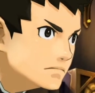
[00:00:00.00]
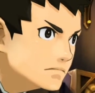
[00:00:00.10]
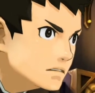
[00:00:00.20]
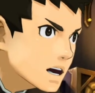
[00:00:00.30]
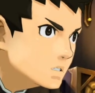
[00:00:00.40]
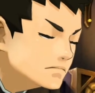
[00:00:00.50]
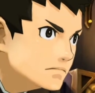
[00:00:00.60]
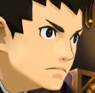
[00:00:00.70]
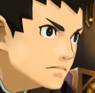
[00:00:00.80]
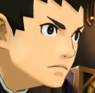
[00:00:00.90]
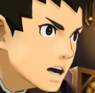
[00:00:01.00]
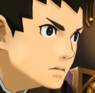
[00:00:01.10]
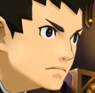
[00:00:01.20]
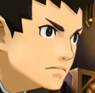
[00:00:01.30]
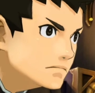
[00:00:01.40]
The victim, Dr.
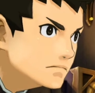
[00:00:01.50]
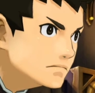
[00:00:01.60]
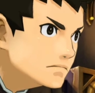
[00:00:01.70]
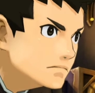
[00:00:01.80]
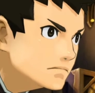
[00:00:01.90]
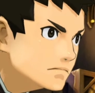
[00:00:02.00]
Wilson, wasn't alone at